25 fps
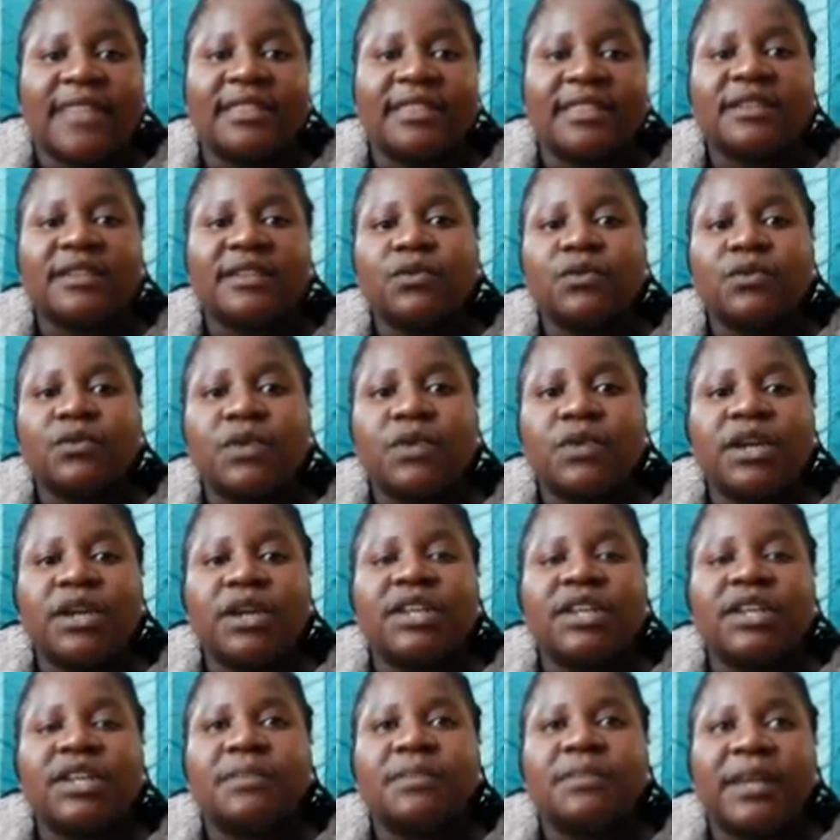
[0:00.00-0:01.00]
this one
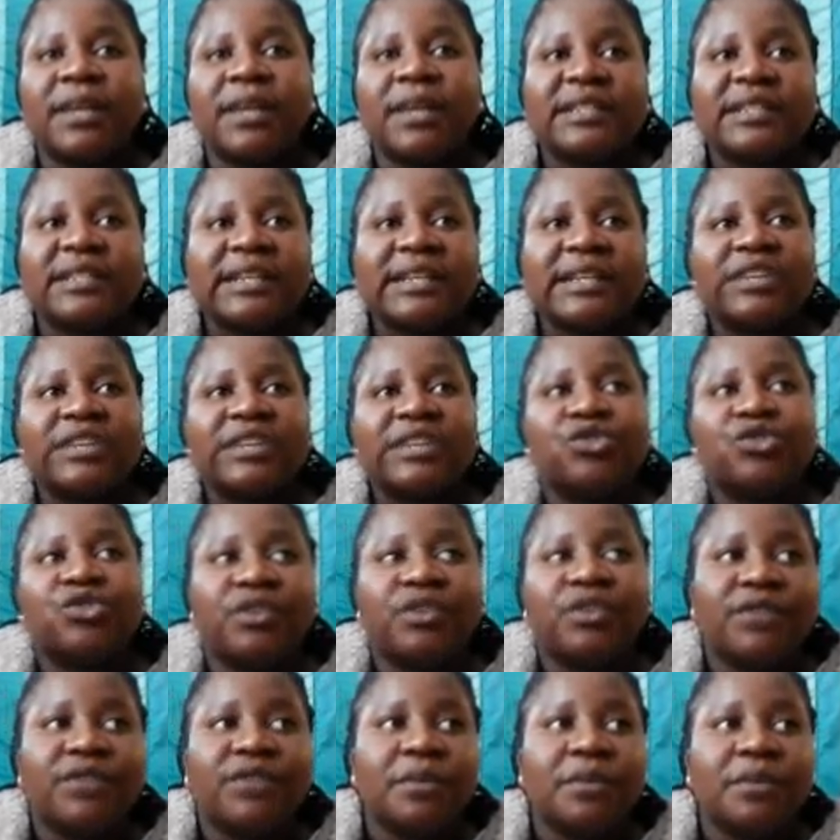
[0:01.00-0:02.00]
is basically
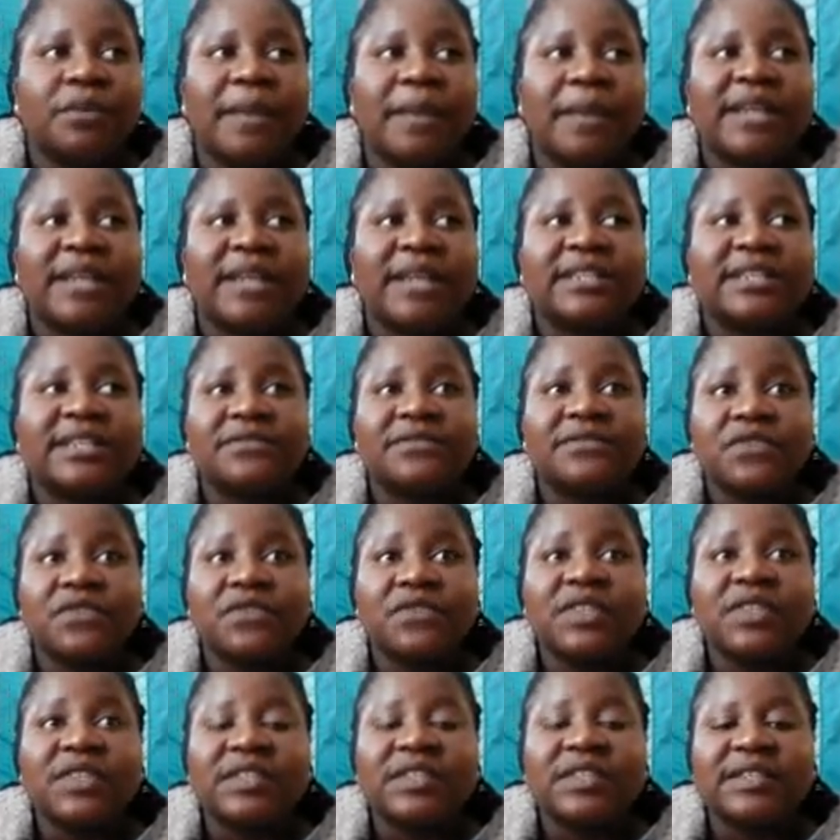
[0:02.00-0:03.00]
driven by
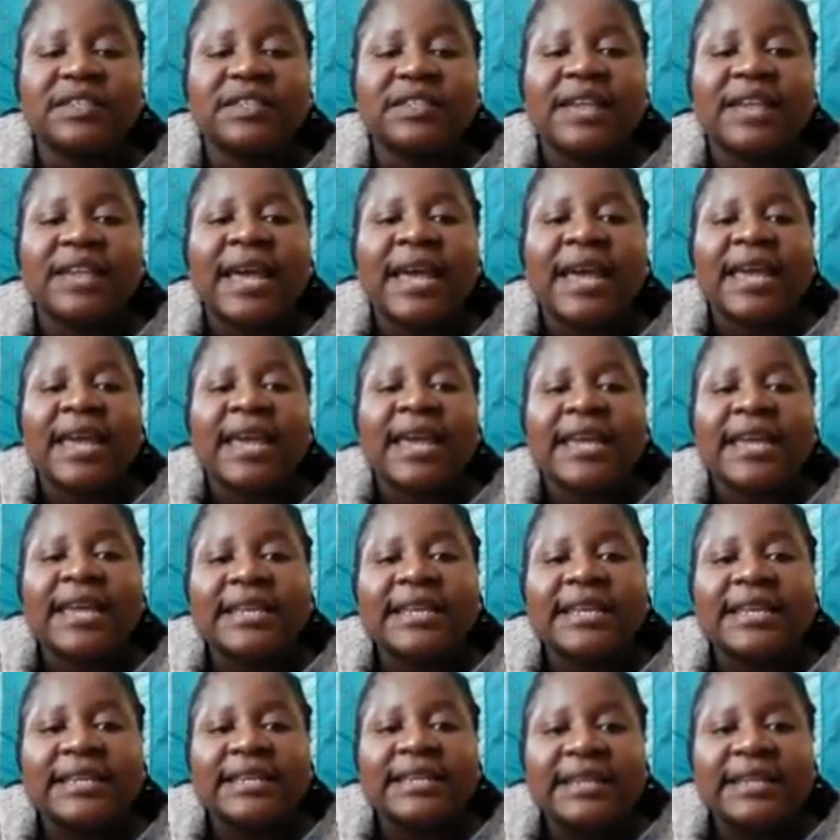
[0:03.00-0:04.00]
differences
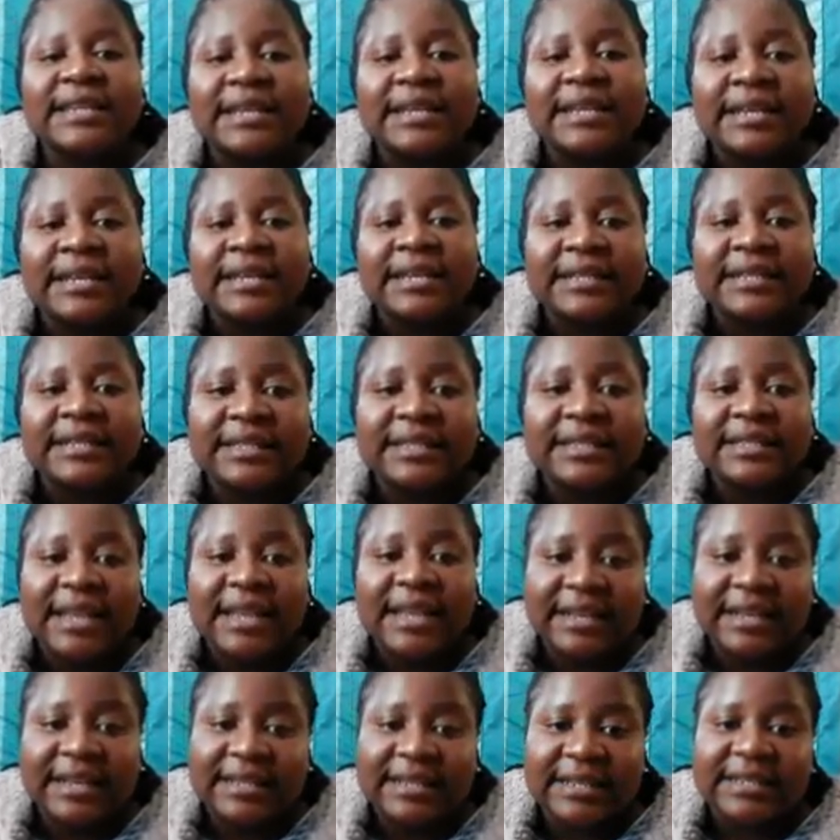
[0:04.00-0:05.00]
in
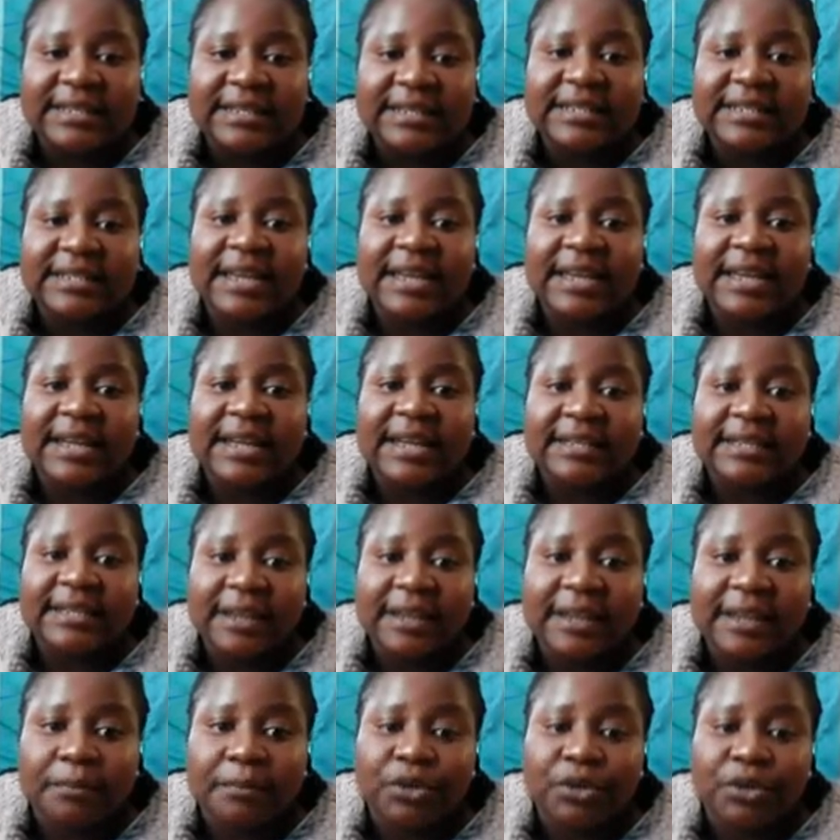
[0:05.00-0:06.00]
salinity and
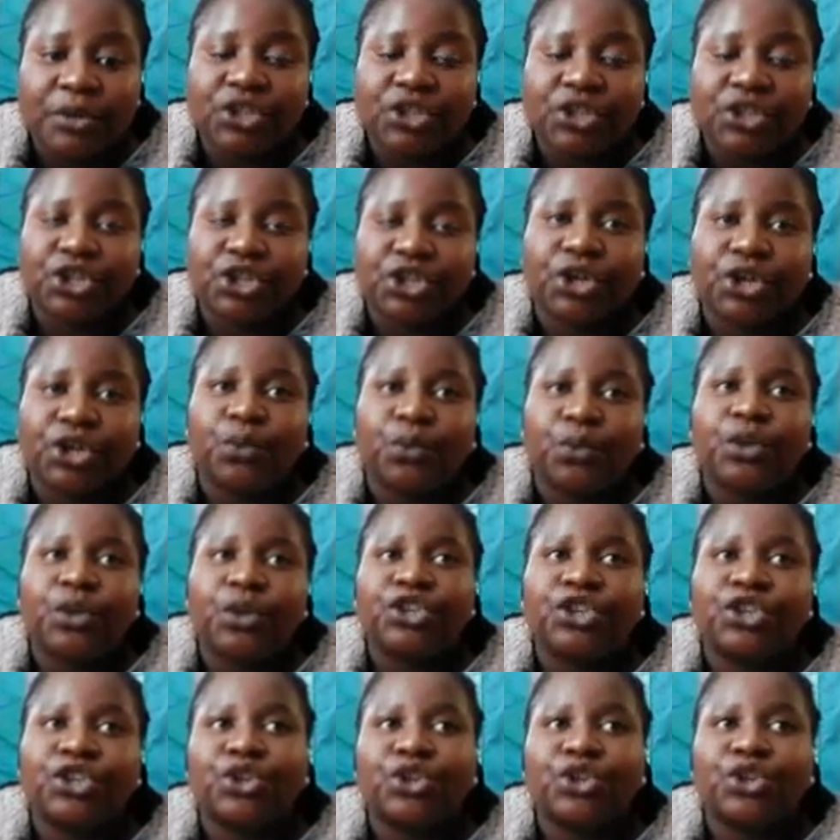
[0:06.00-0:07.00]
temperature,
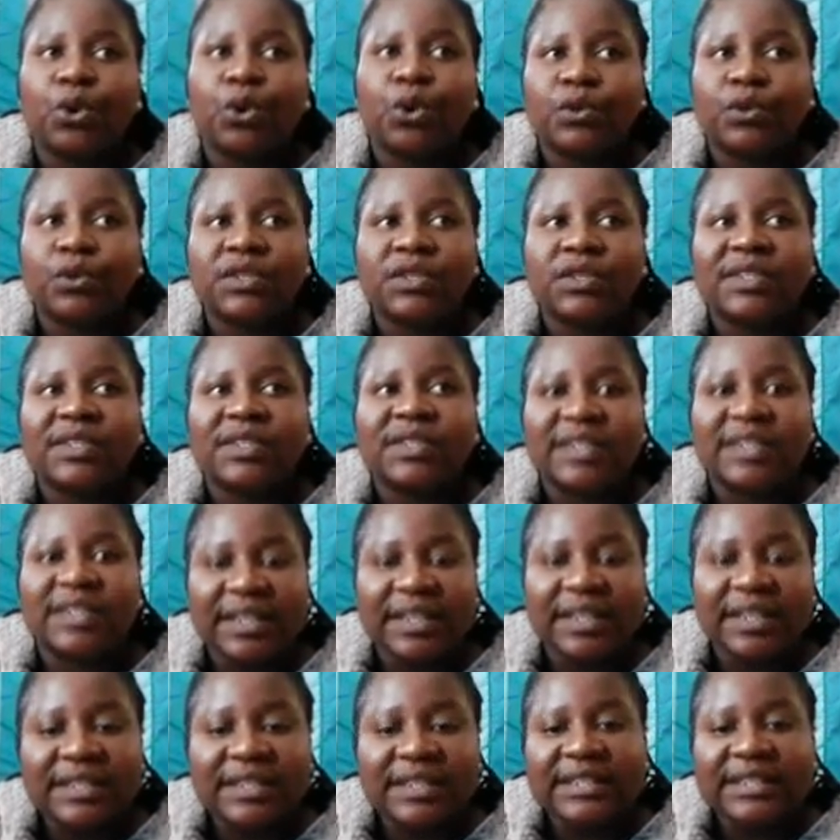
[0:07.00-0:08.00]
which causes
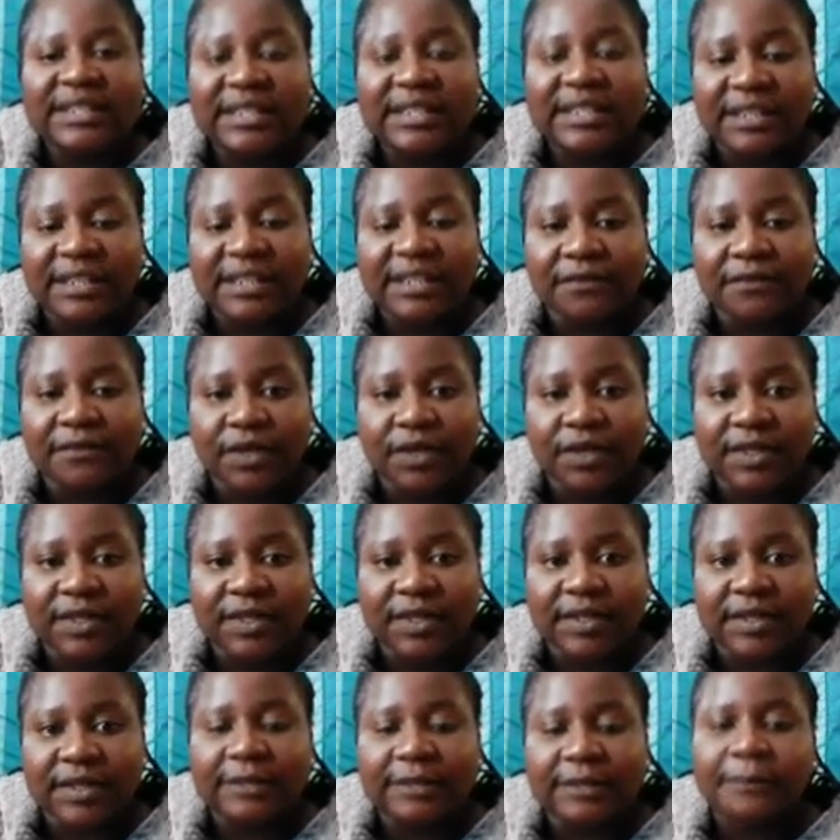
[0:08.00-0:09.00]
density
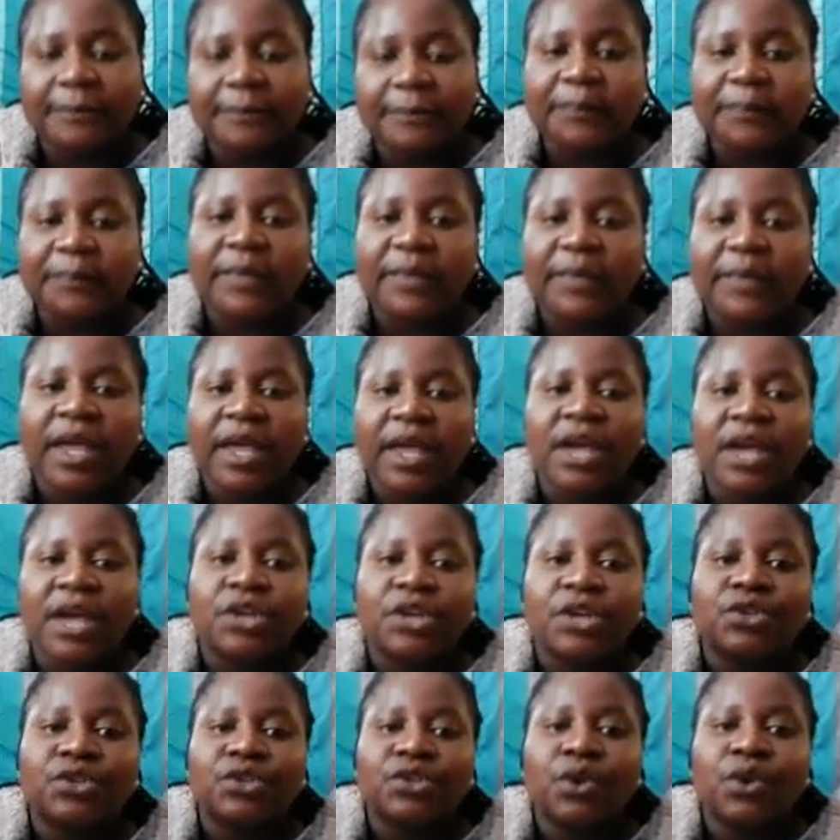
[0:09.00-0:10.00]
differences.
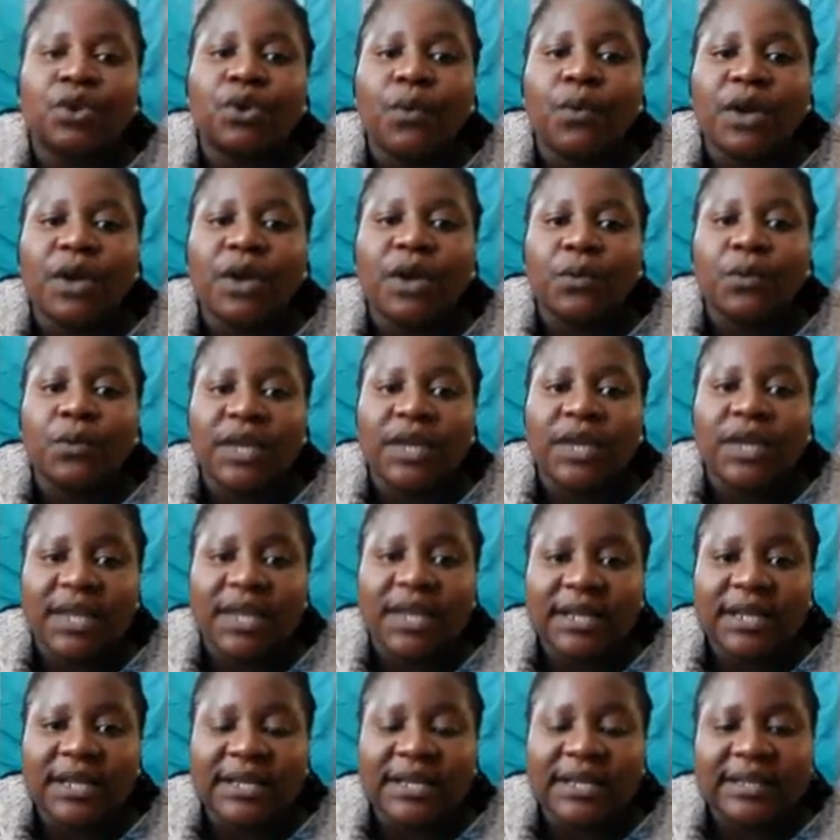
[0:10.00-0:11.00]
So what we
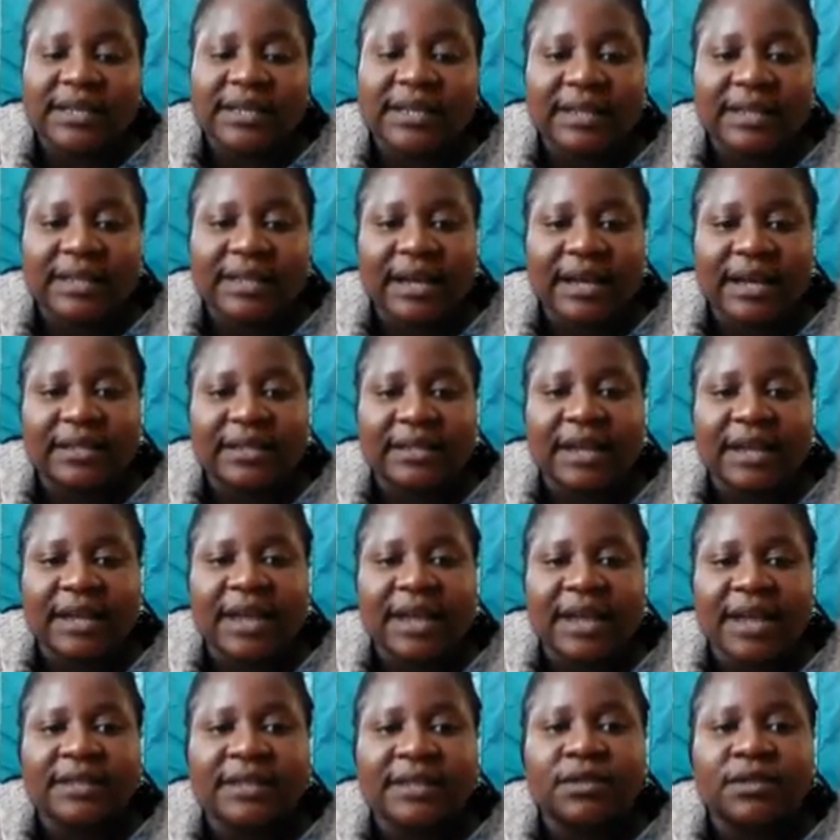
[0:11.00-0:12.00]
get is that
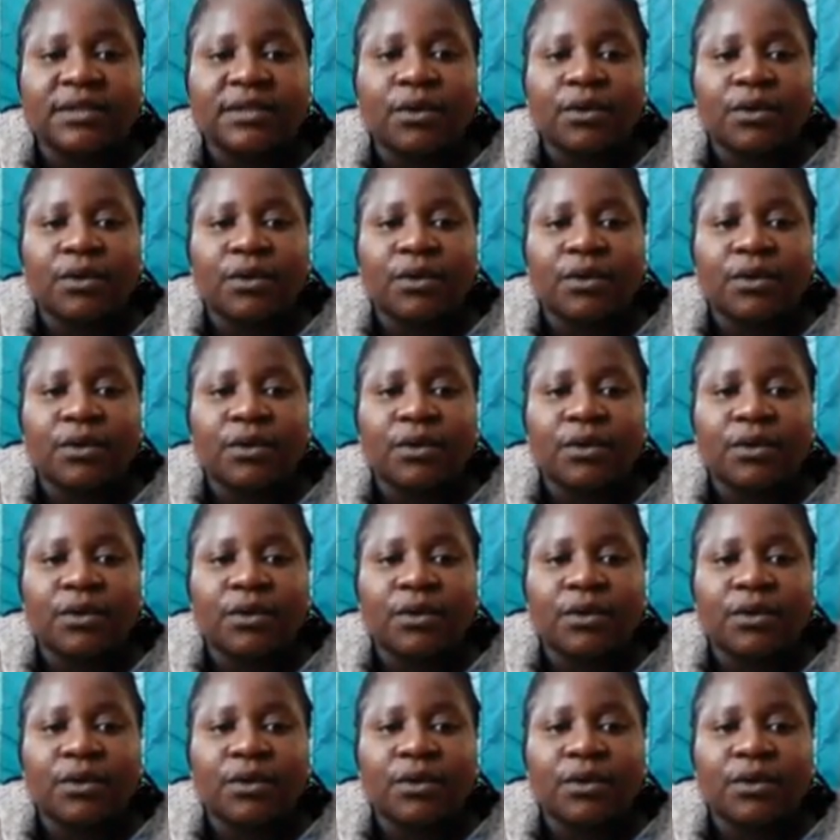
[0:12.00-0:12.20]
as